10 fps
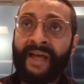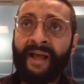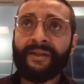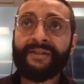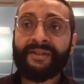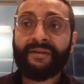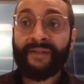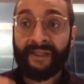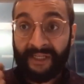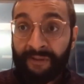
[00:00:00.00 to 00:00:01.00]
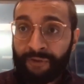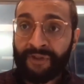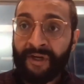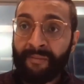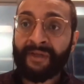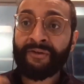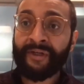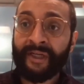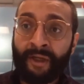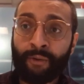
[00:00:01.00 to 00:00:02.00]
talent that's interested in
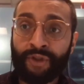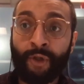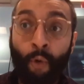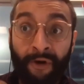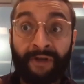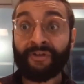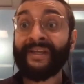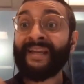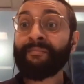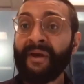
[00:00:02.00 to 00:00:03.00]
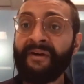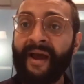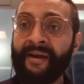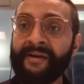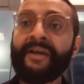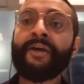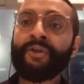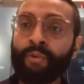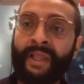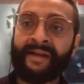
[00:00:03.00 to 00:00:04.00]
mentoring and coaching or interested in getting better at it
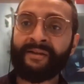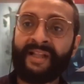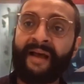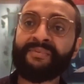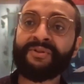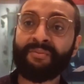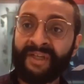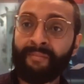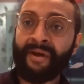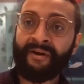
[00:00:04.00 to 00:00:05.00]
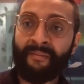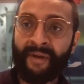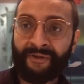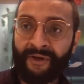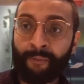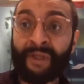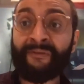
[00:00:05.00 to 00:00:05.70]
to Lighthouse Labs to become better at mentoring.